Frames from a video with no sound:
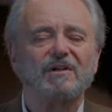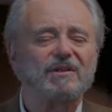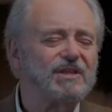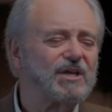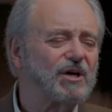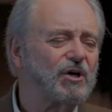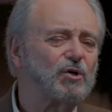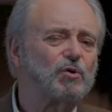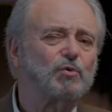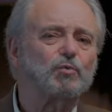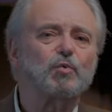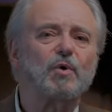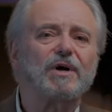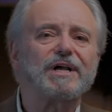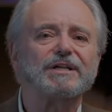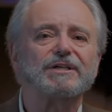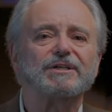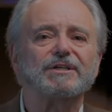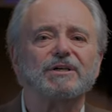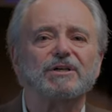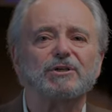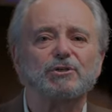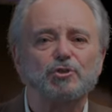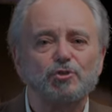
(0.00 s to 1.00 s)
the
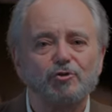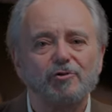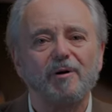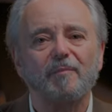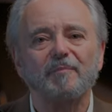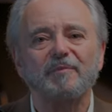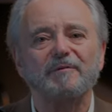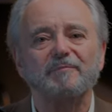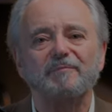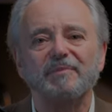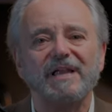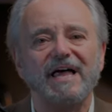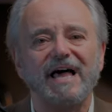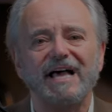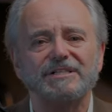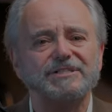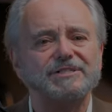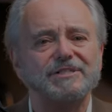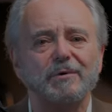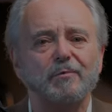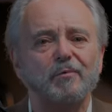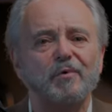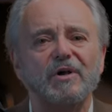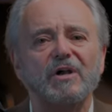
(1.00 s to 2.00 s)
great trumpet
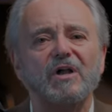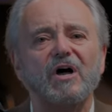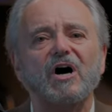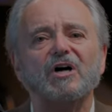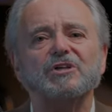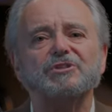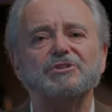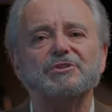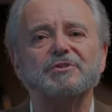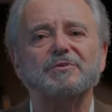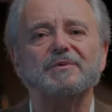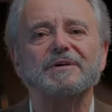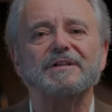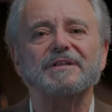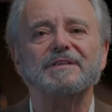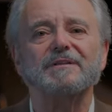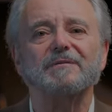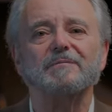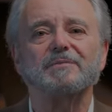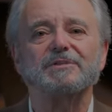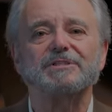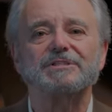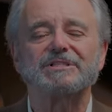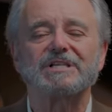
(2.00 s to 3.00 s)
blast that will usher in the
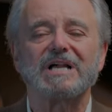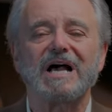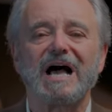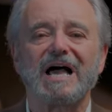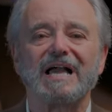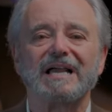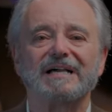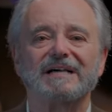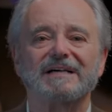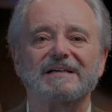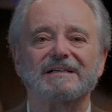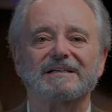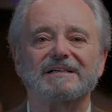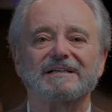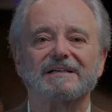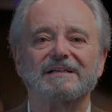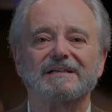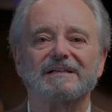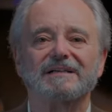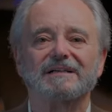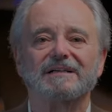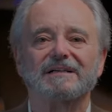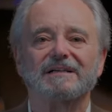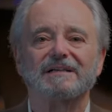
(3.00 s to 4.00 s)
Messiah.
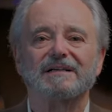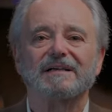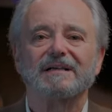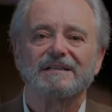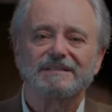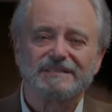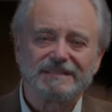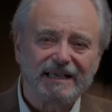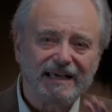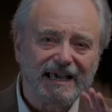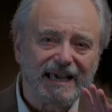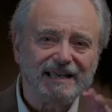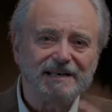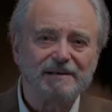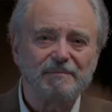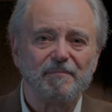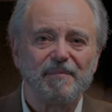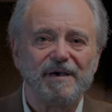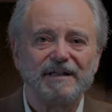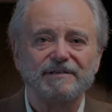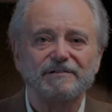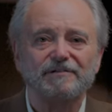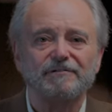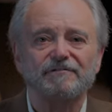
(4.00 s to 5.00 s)
To gain a
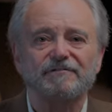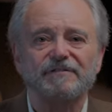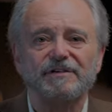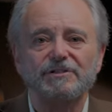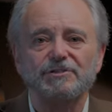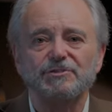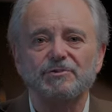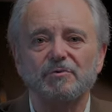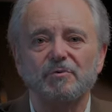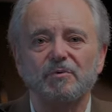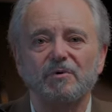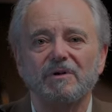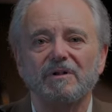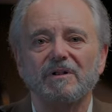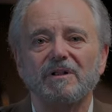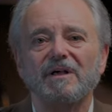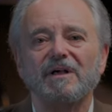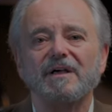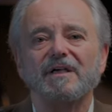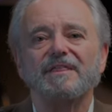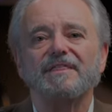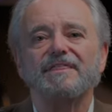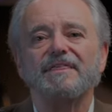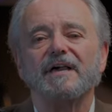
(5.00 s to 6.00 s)
mental visual,
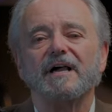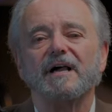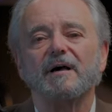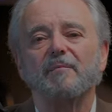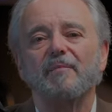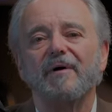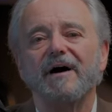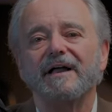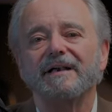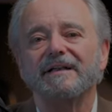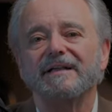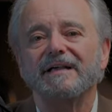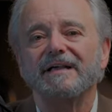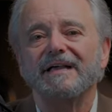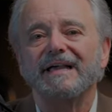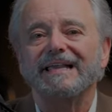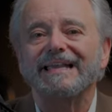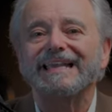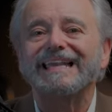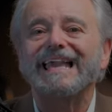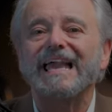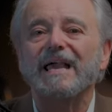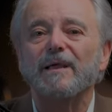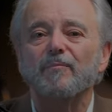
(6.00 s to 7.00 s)
think about
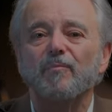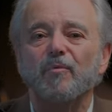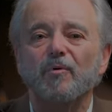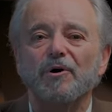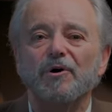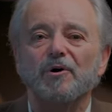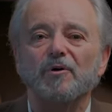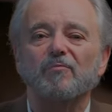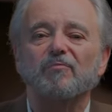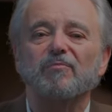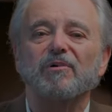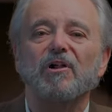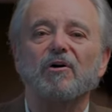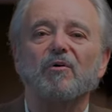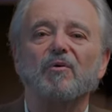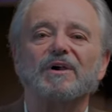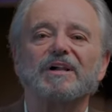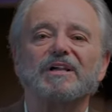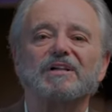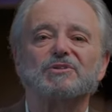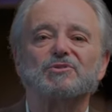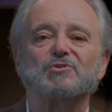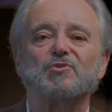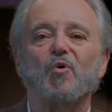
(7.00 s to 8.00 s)
Gabriel
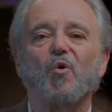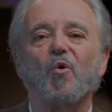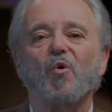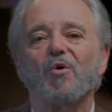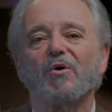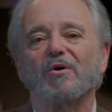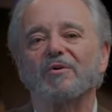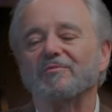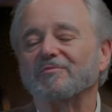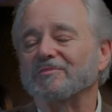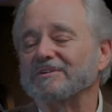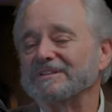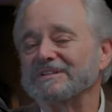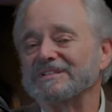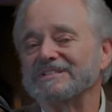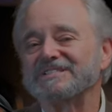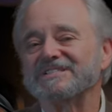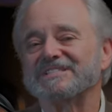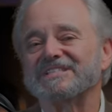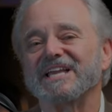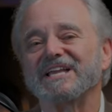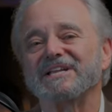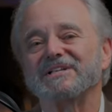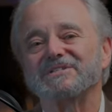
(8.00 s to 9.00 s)
blowing his horn when the
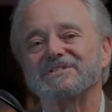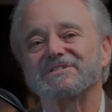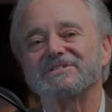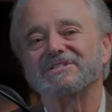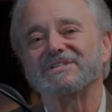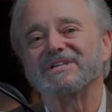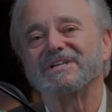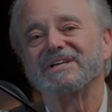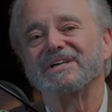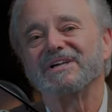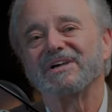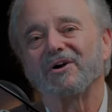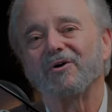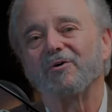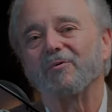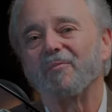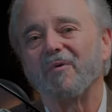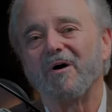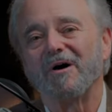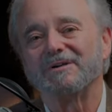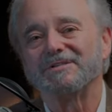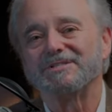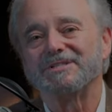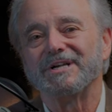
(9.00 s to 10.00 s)
saints go
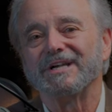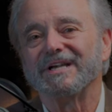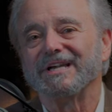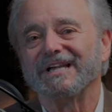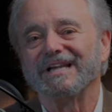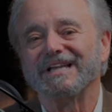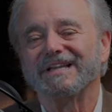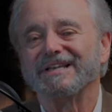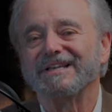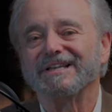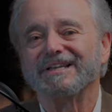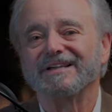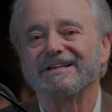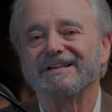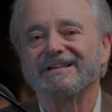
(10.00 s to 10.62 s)
marching in.